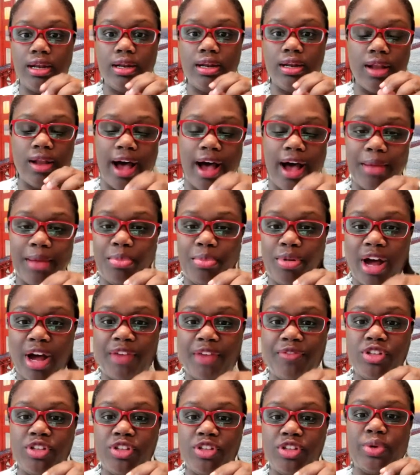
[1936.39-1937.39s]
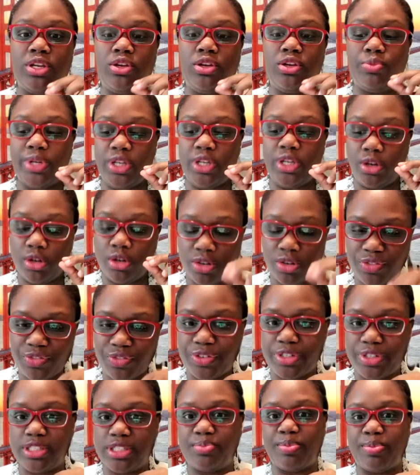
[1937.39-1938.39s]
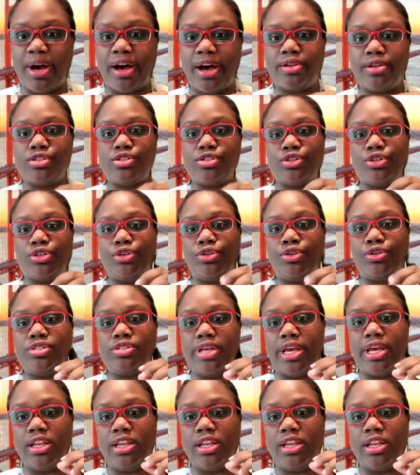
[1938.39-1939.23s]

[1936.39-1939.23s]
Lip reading: nonprofits, when you look for sponsors